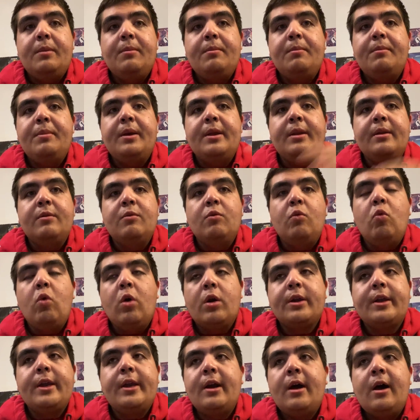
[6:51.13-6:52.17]
been
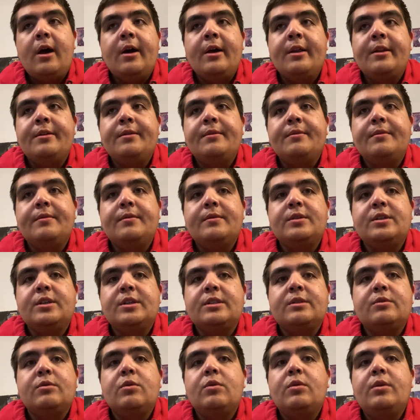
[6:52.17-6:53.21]
working on
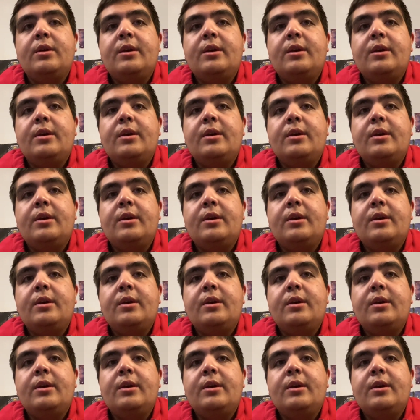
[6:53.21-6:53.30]
just